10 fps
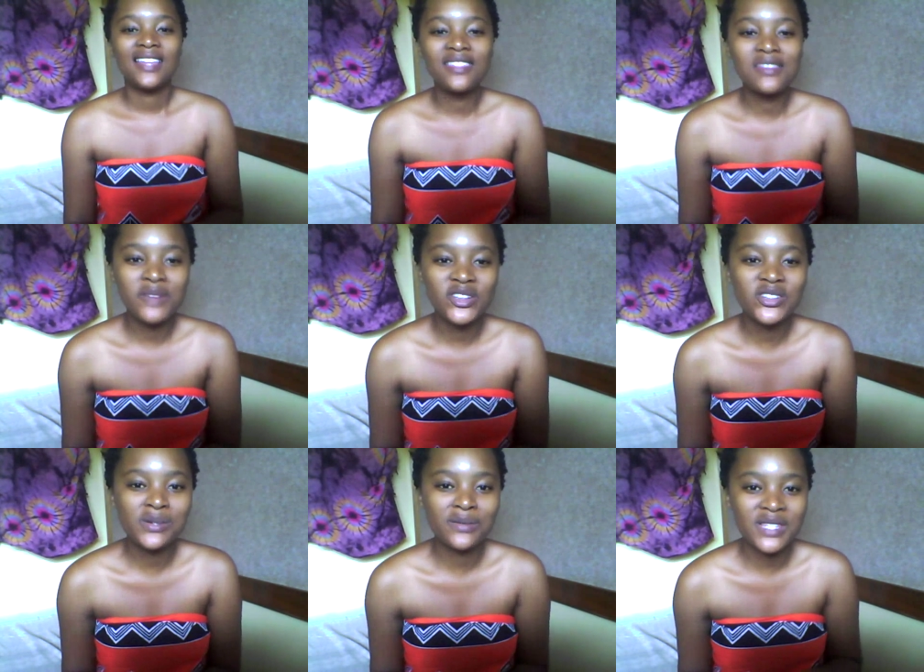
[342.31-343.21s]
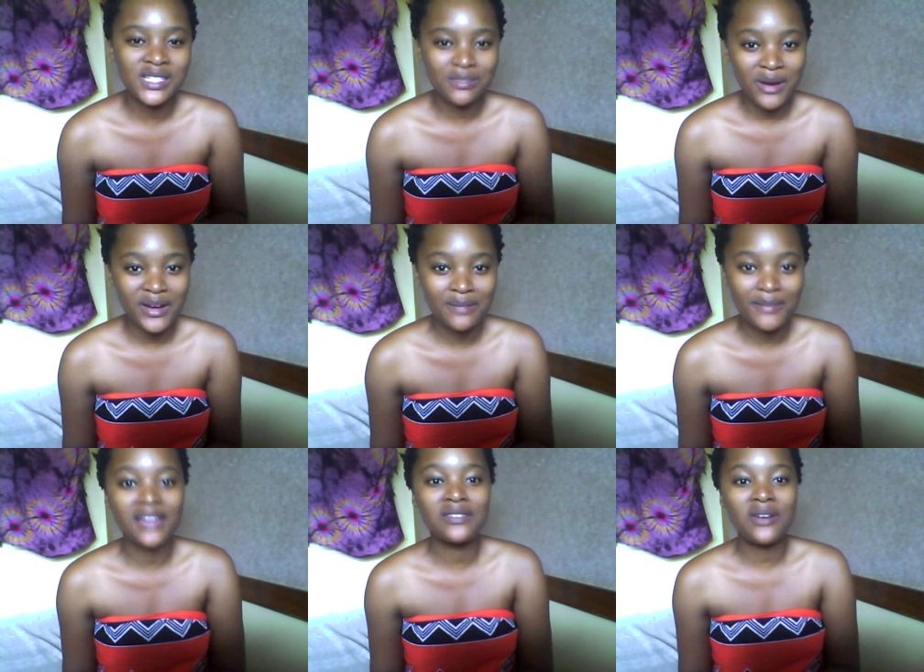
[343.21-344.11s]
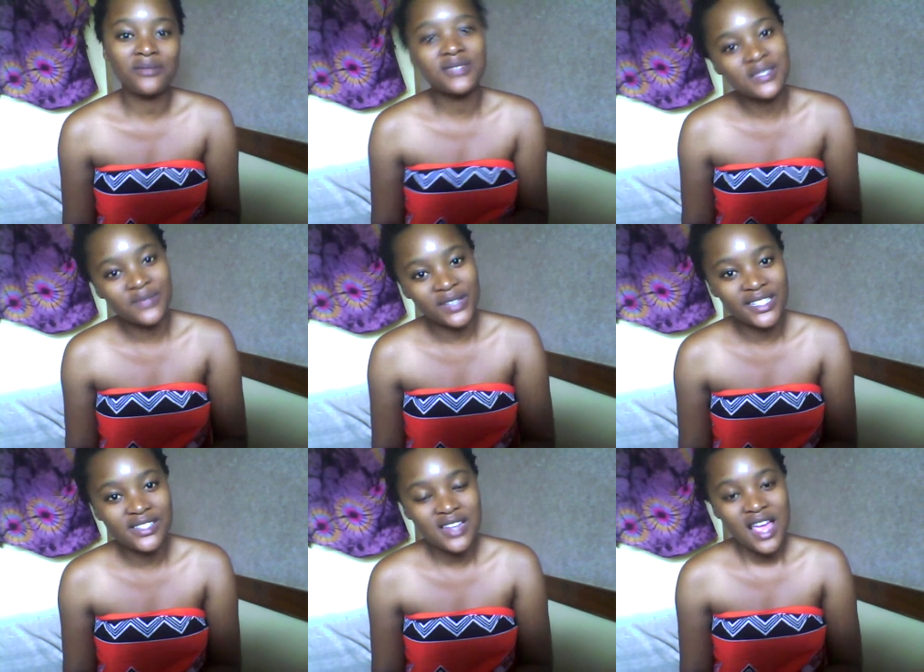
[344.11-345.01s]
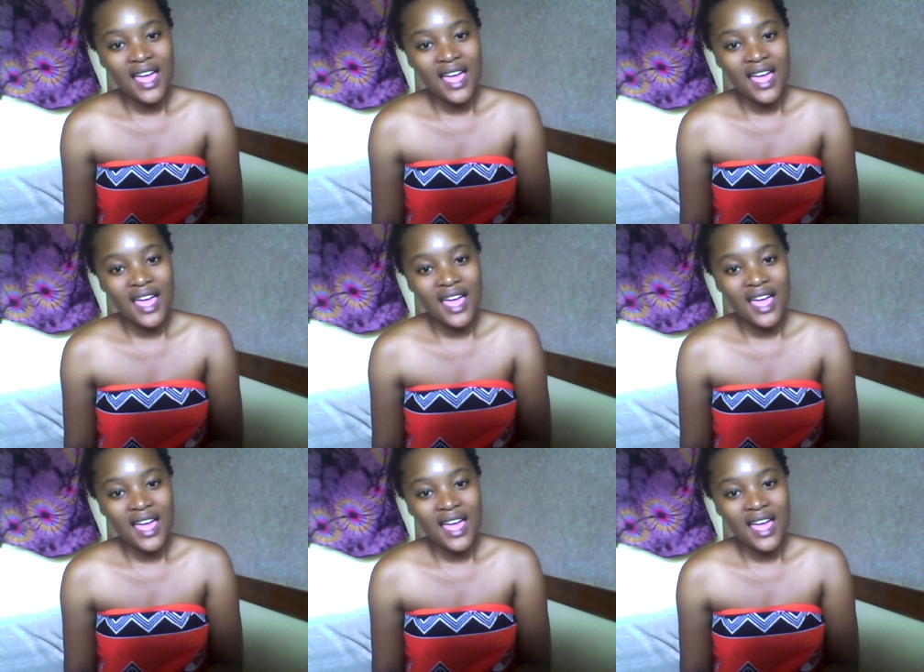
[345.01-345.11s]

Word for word: in the mission of these married men of this village.